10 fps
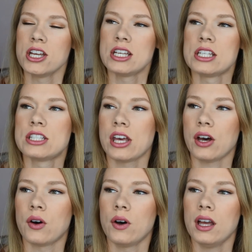
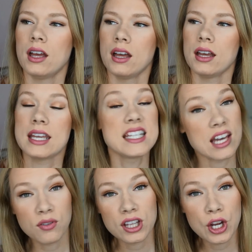So he
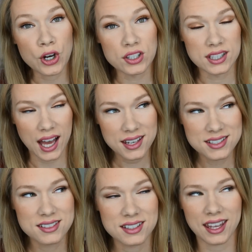definitely heard
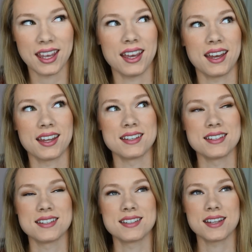that,
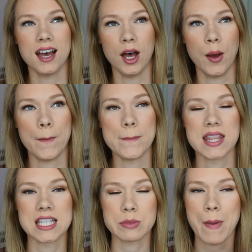and
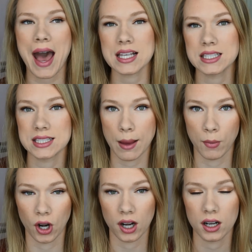this past
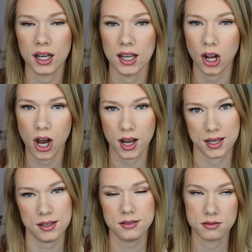summer in
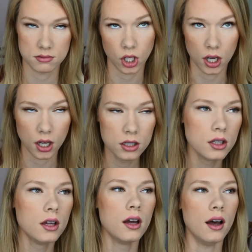August,
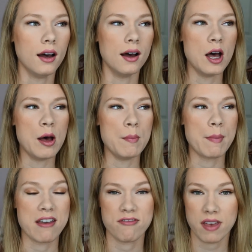
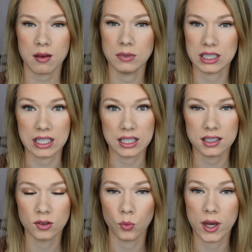my family
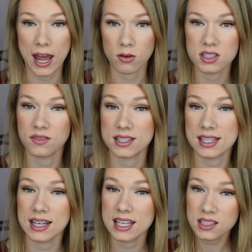went out to
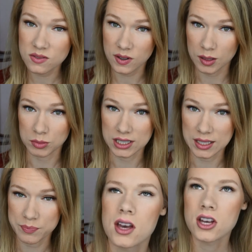visit his
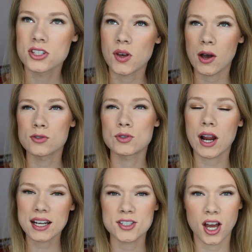family. So I was
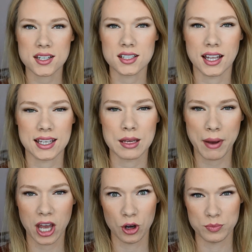trying not to like get
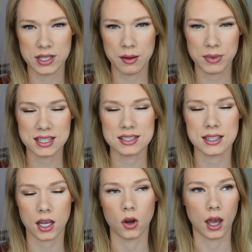my hopes up, because it's
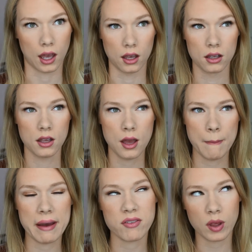like, okay,
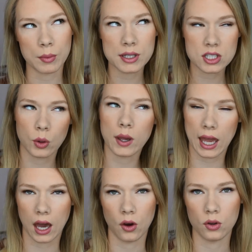my family's going
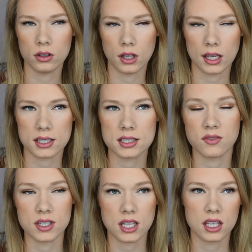out like to
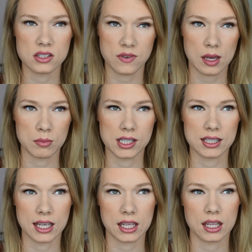visit his family,
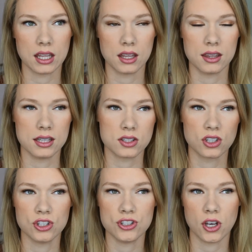like this
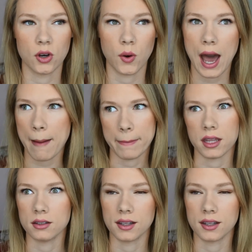could so happen.